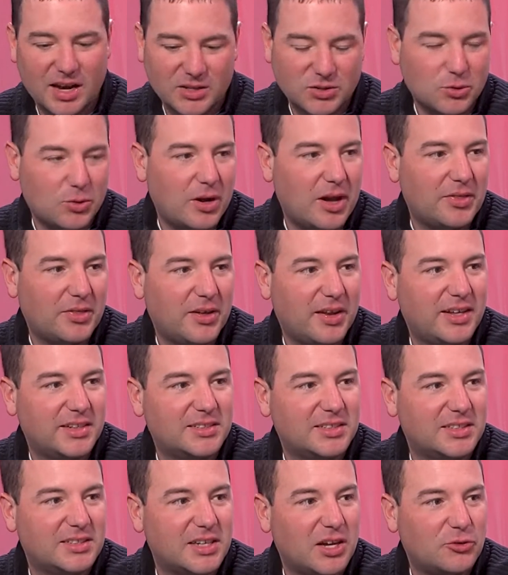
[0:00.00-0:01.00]
high school
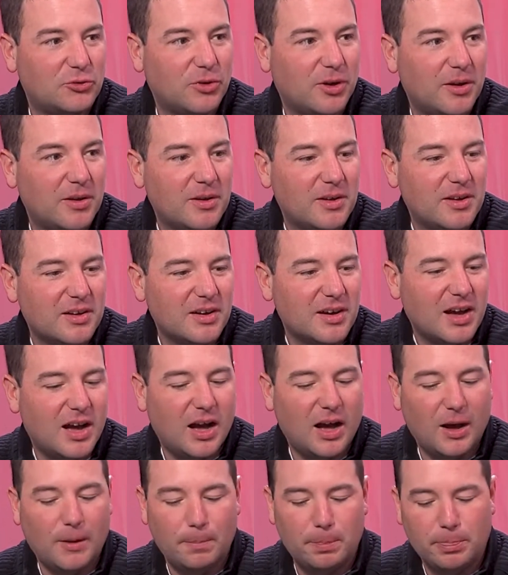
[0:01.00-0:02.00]
athletics, etc.
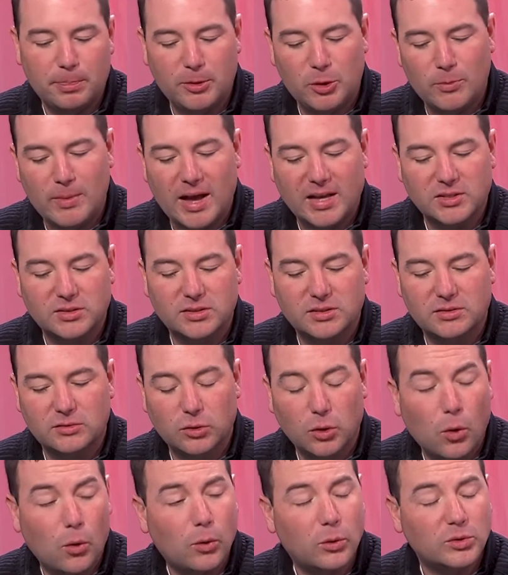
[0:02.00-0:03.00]
Um, UMass
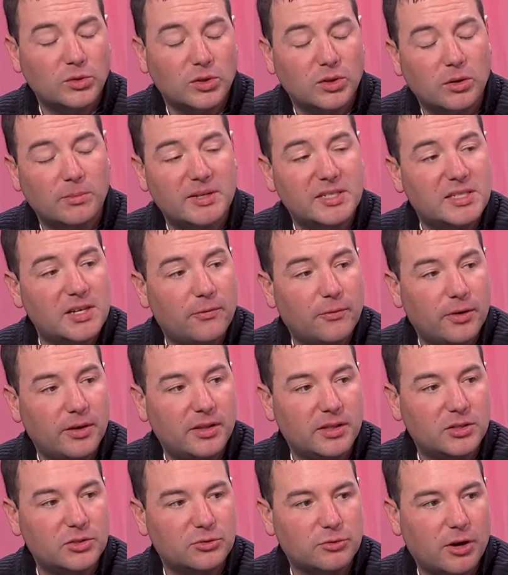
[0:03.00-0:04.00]
Lowell is a little bit different
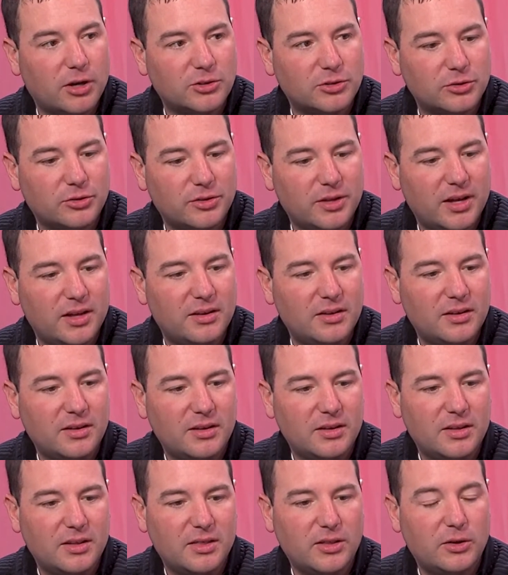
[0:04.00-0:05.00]
in the structure that
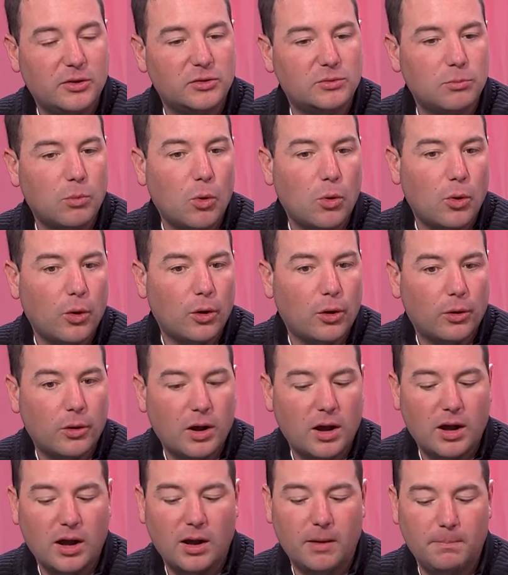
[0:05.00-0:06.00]
there's more
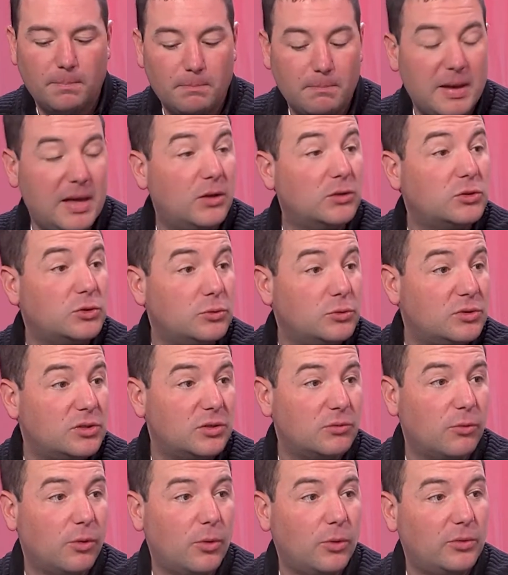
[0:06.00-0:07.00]
um, male students
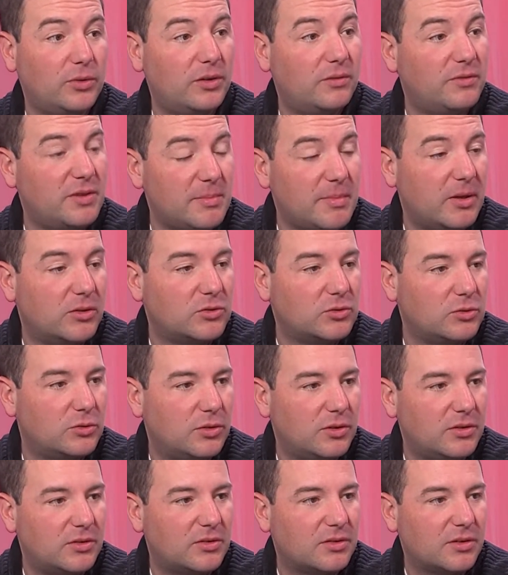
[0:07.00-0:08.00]
enrolled than female
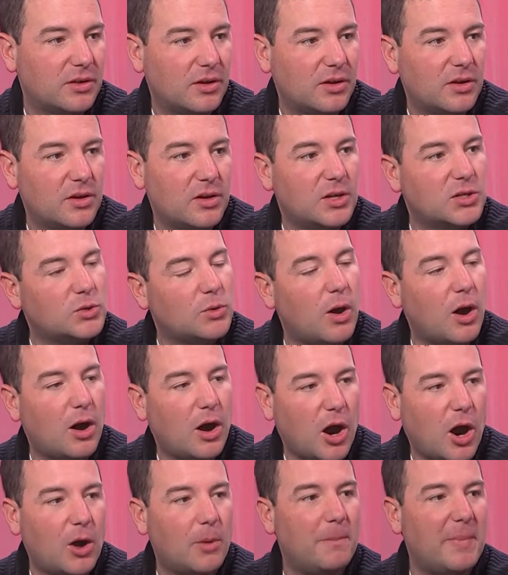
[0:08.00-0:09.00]
students. Oh, is so that our,
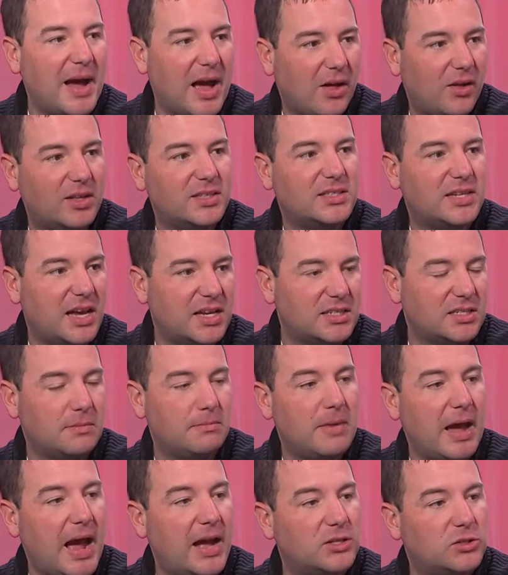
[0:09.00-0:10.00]
right? our balance has to
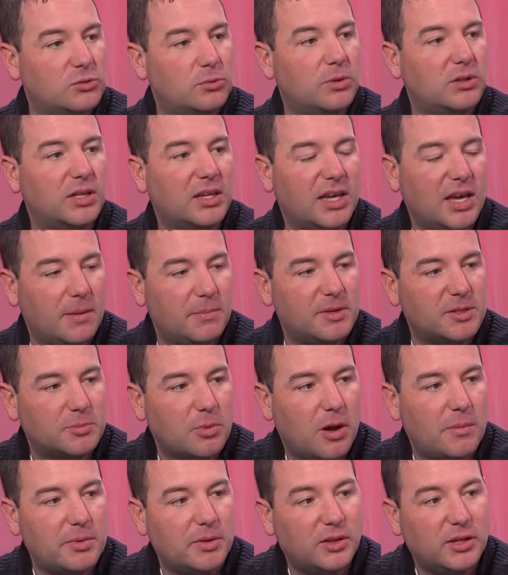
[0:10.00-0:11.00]
match what I the see. campus
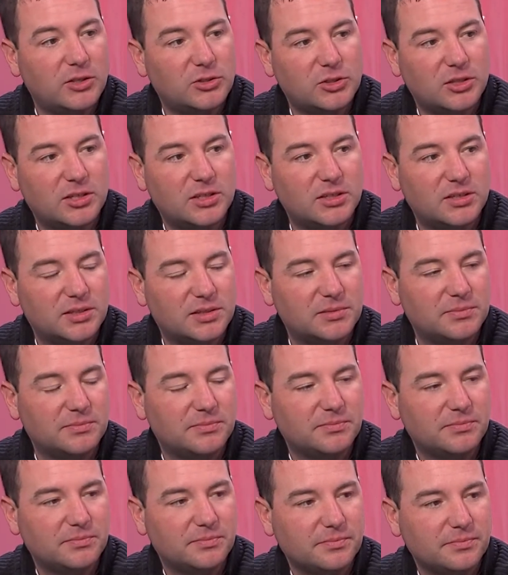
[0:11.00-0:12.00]
population is. Yeah,
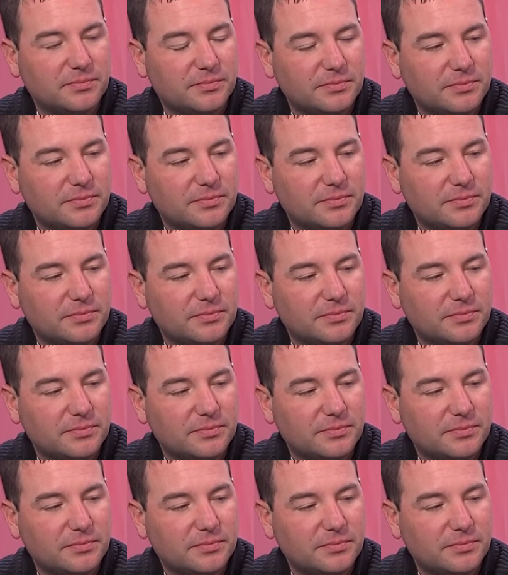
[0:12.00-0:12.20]
yeah, yeah.